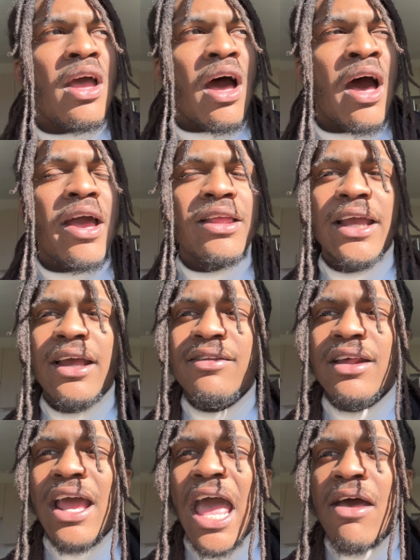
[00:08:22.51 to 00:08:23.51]
Like I
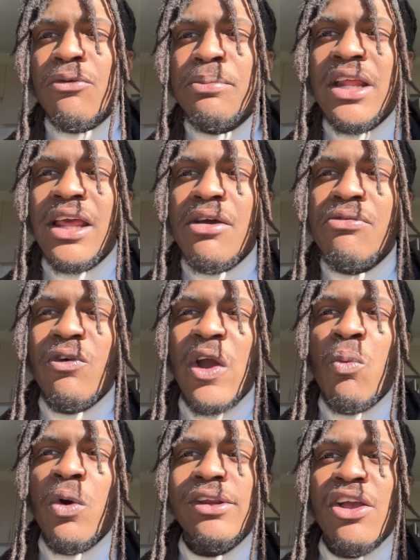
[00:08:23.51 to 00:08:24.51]
said, I have a PDF
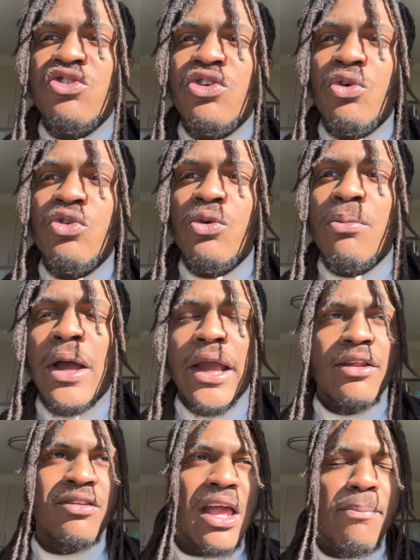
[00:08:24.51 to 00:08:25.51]
framework that shows you my
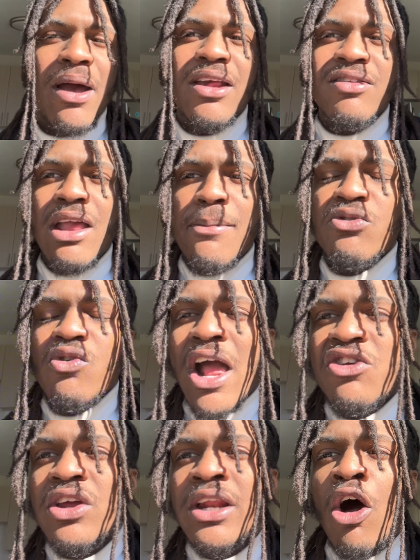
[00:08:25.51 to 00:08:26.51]
step-by-step
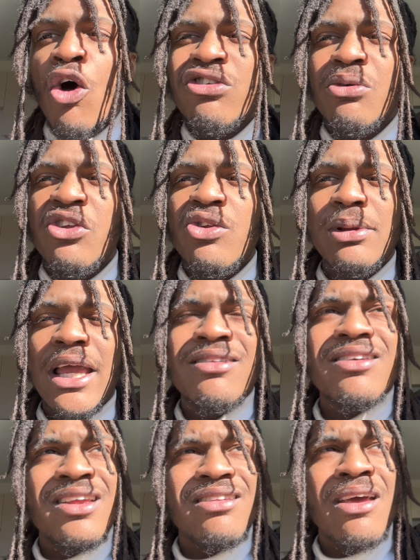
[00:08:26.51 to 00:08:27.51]
strategy, and it also explains
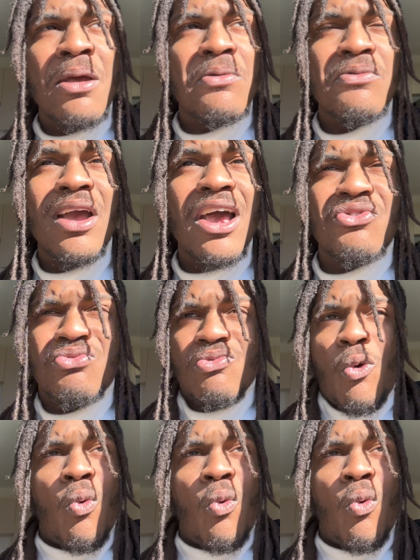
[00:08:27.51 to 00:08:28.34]
it in depth if you guys